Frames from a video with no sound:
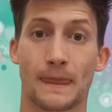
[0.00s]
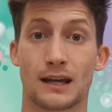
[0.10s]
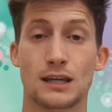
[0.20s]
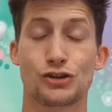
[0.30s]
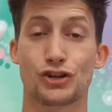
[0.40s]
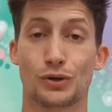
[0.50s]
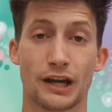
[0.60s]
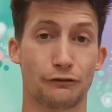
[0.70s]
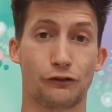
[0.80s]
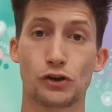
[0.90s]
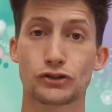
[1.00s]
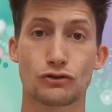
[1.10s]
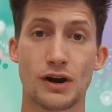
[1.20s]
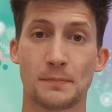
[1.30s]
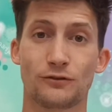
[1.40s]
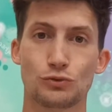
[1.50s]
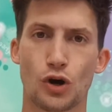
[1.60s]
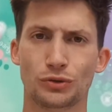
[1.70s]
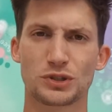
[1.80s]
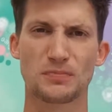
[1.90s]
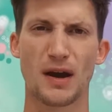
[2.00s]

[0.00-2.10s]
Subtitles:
Okay, you can do like a false grip if you want, which